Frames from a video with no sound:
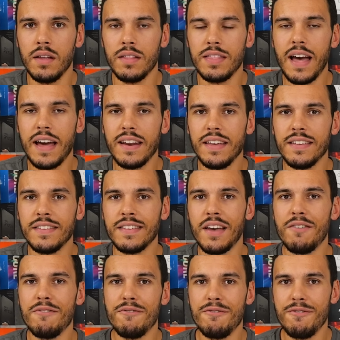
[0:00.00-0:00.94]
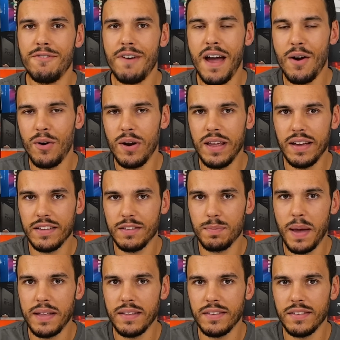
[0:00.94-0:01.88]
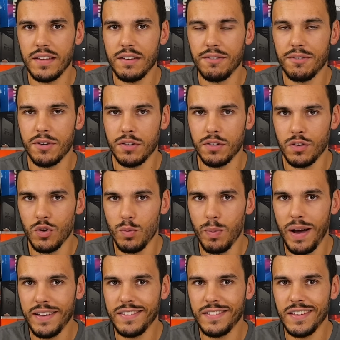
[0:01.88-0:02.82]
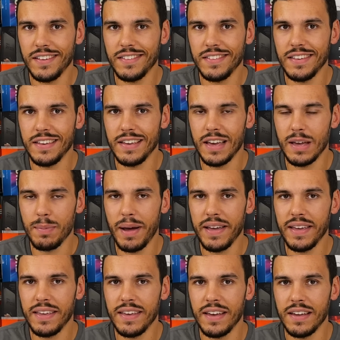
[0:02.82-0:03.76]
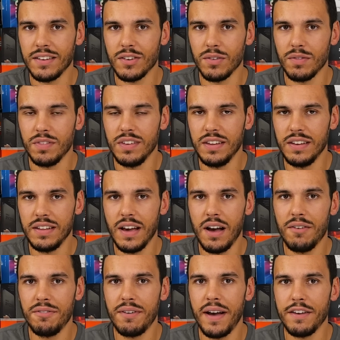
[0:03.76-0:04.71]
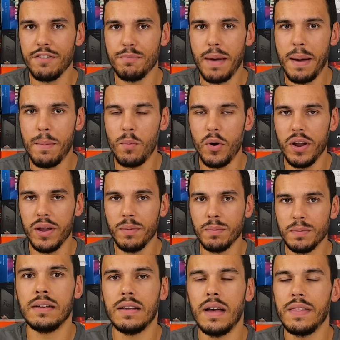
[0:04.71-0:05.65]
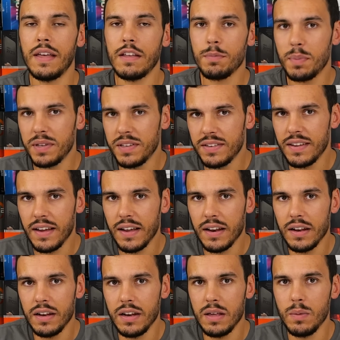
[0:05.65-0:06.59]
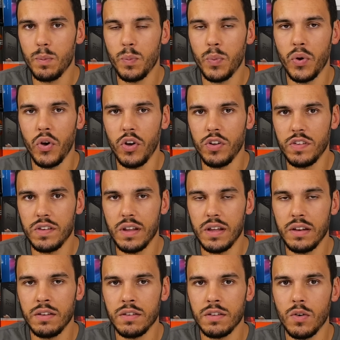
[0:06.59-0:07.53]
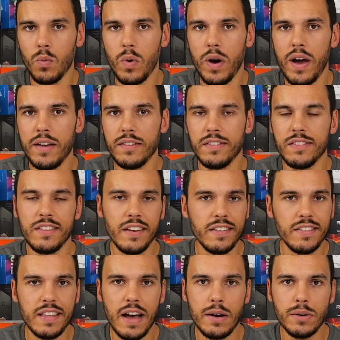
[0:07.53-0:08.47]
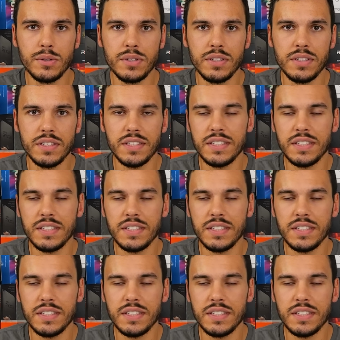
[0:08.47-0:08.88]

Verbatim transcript: that is very expensive for a 2x16 gigabyte kit of DDR5 memory. And that's particularly pertinent when 6000 to